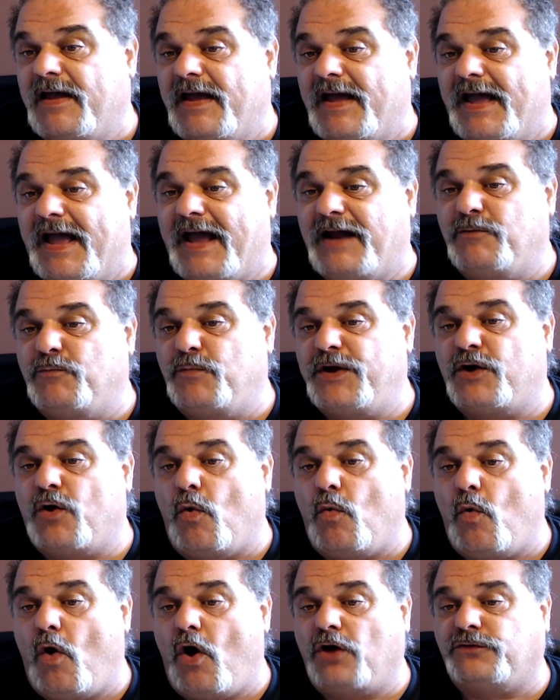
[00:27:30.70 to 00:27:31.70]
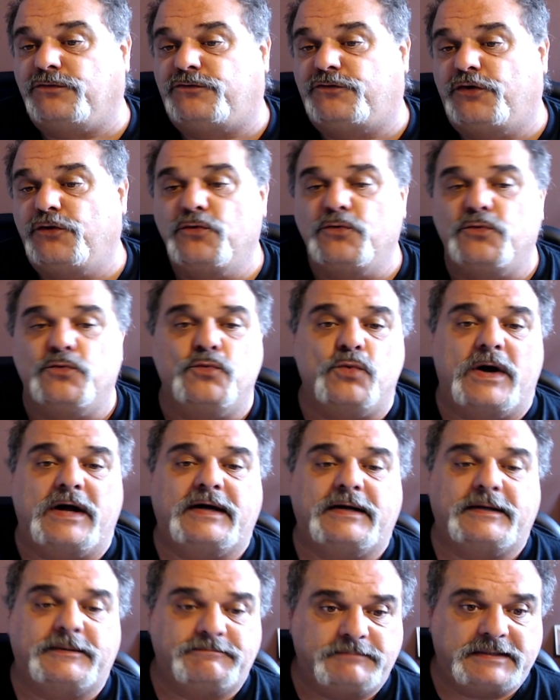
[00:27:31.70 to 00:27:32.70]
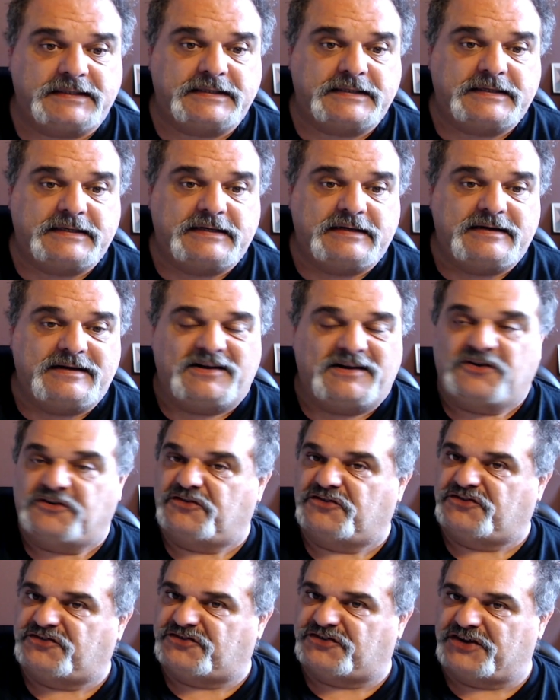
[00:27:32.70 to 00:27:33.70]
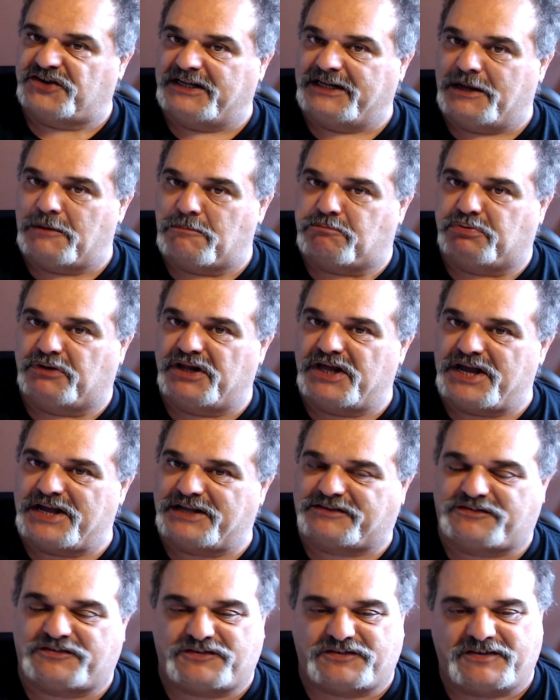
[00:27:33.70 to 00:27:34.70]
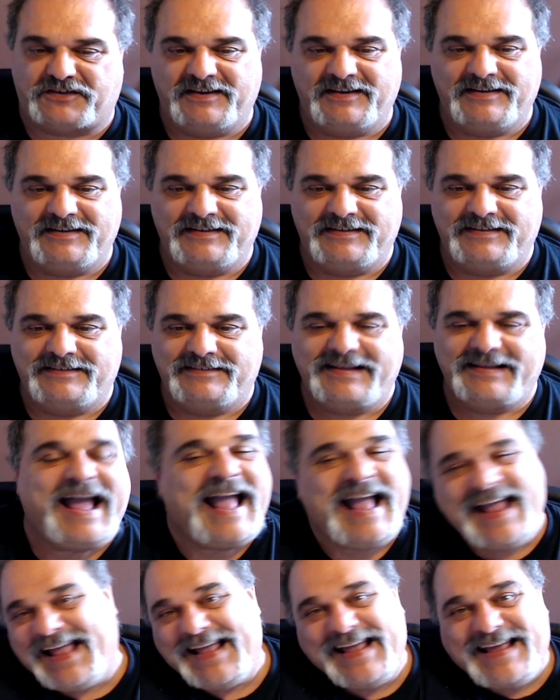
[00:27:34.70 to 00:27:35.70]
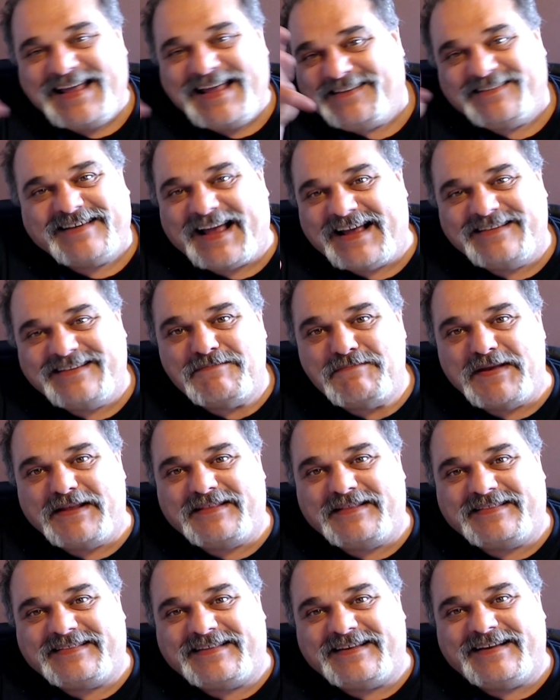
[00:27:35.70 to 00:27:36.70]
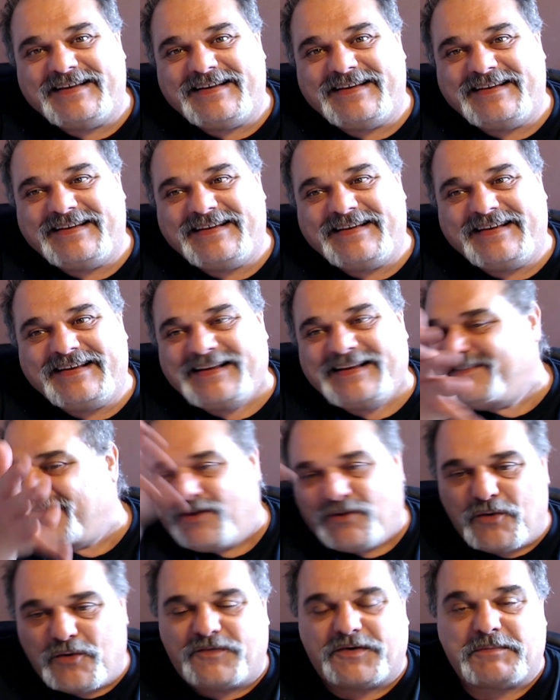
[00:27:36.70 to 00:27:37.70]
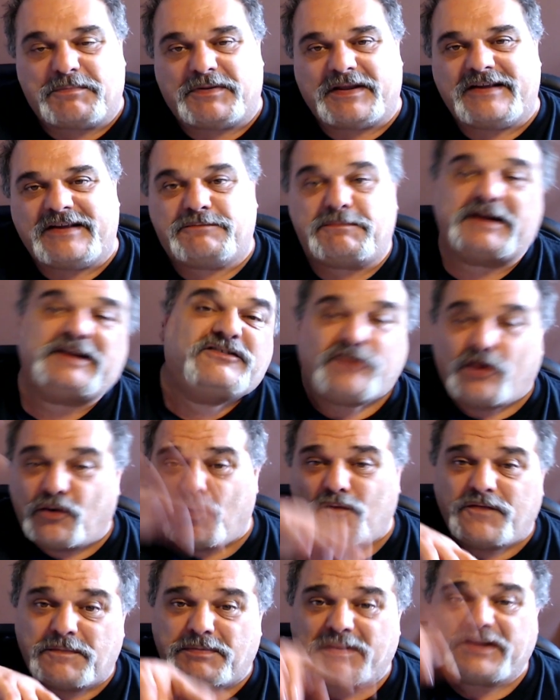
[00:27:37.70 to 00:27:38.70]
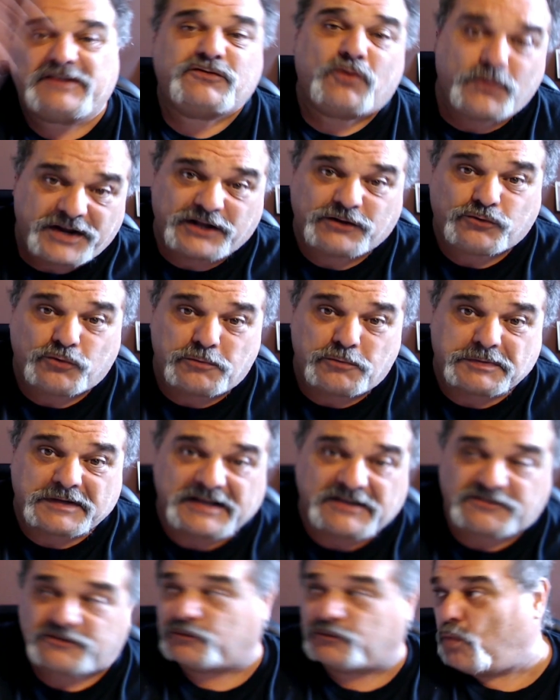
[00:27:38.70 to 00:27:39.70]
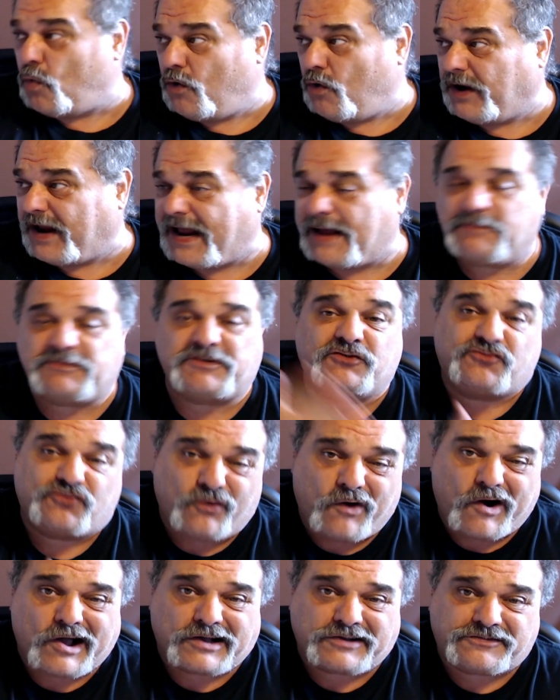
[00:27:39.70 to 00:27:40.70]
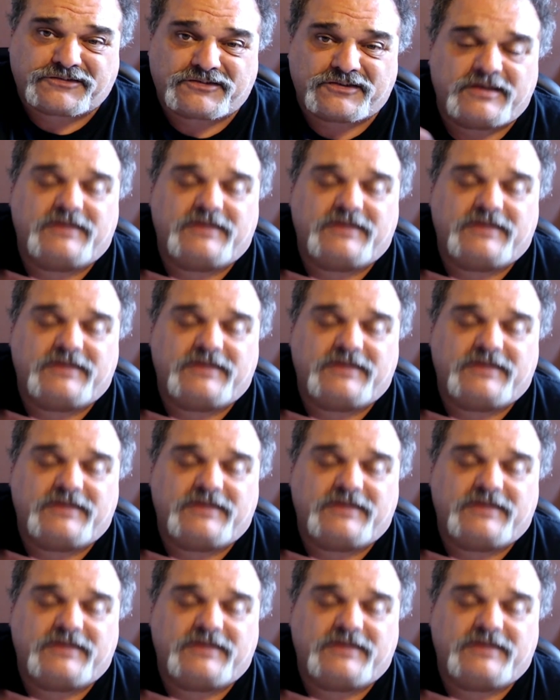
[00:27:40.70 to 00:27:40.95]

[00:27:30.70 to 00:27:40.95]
And we go on to Zilla Blitz. This guy's a bit, it's all over the place. But he's all over the place only in 2 places, War Games and Trucks.